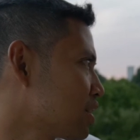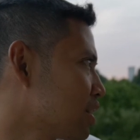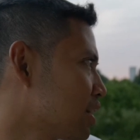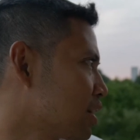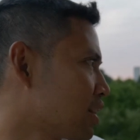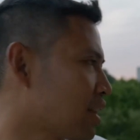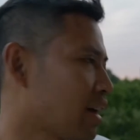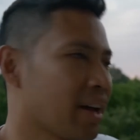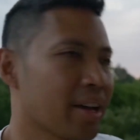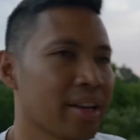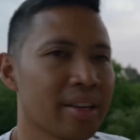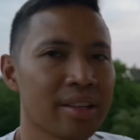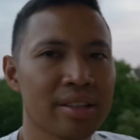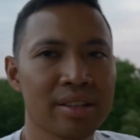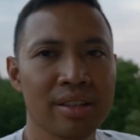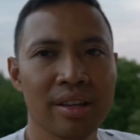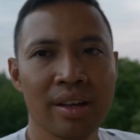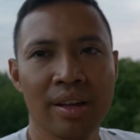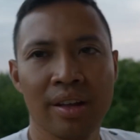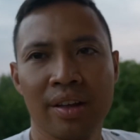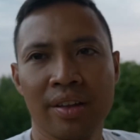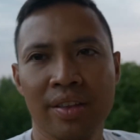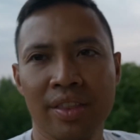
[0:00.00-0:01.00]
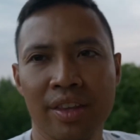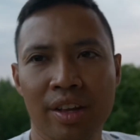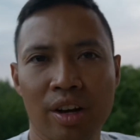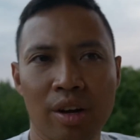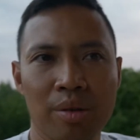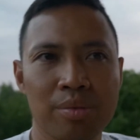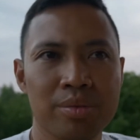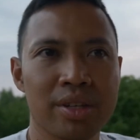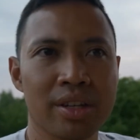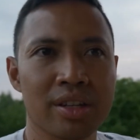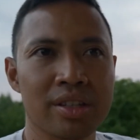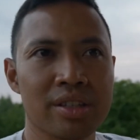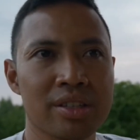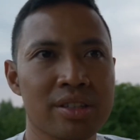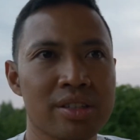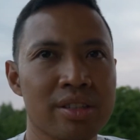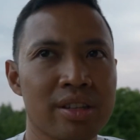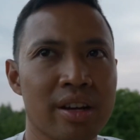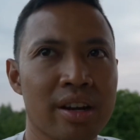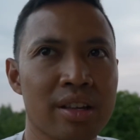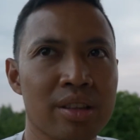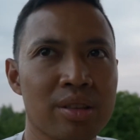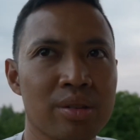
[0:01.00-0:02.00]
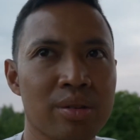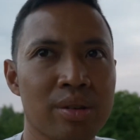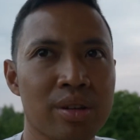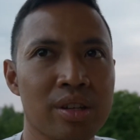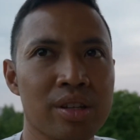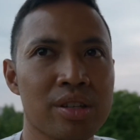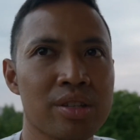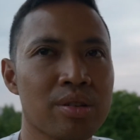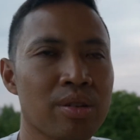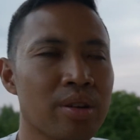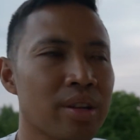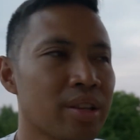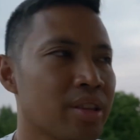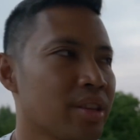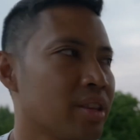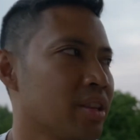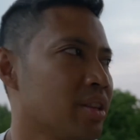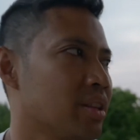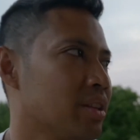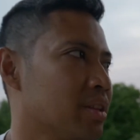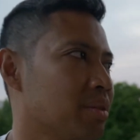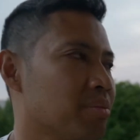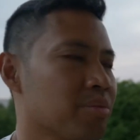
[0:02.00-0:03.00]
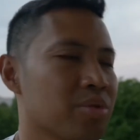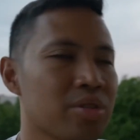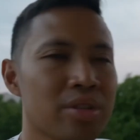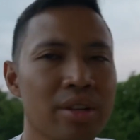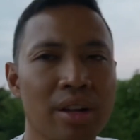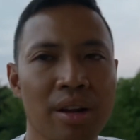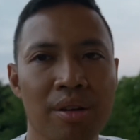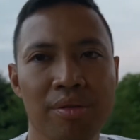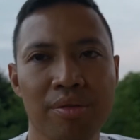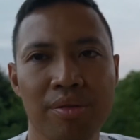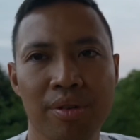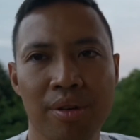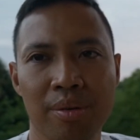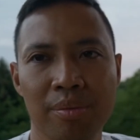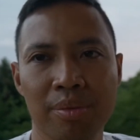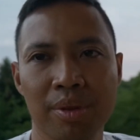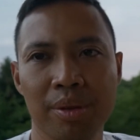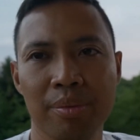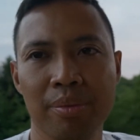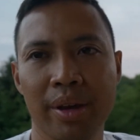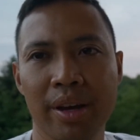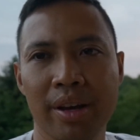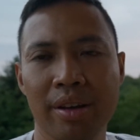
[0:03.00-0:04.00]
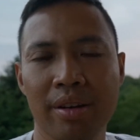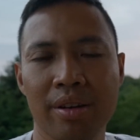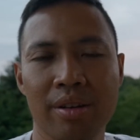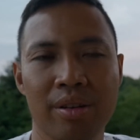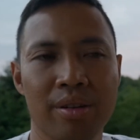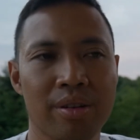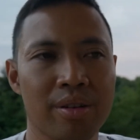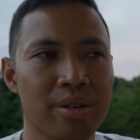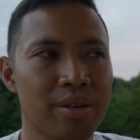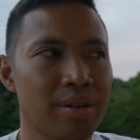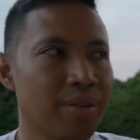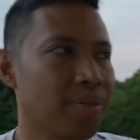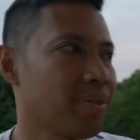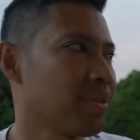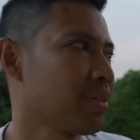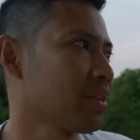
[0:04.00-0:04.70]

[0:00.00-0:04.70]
that the object is trying to isolate themselves from the background or not?